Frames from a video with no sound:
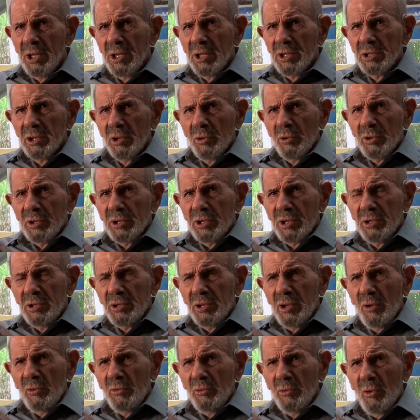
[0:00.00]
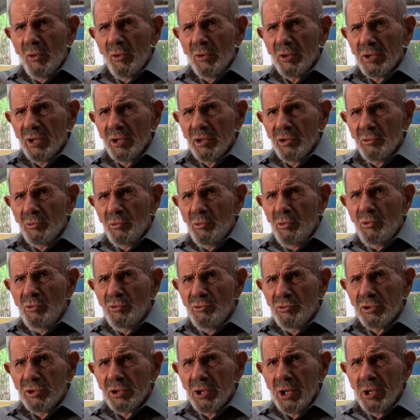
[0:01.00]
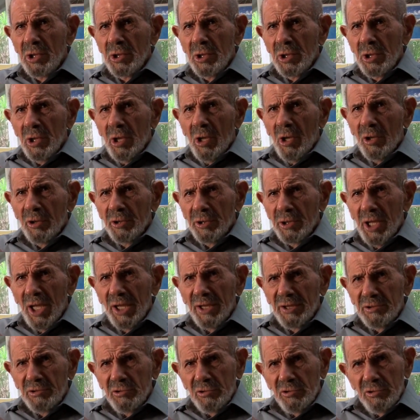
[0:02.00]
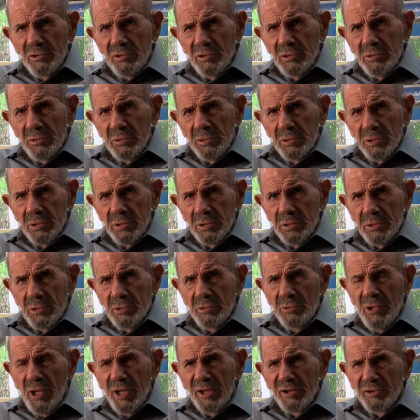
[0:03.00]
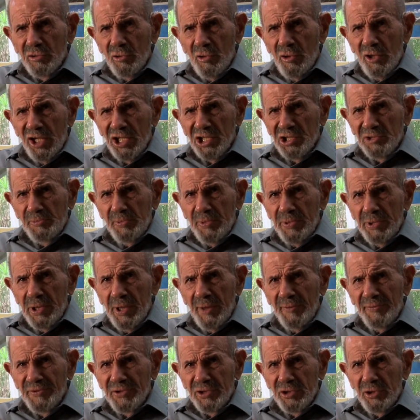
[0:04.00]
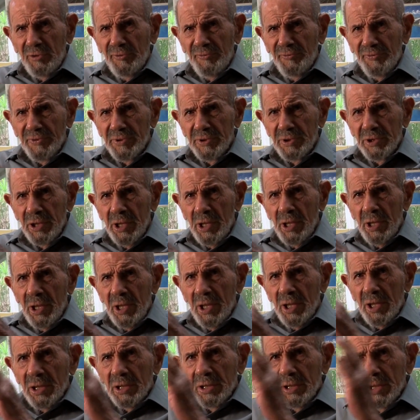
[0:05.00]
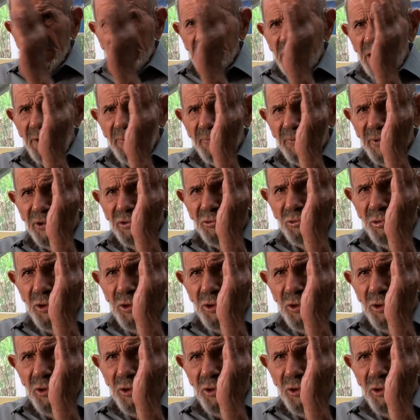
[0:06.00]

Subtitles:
So it can no longer, the roots are not, do not grasp enough surface to keep the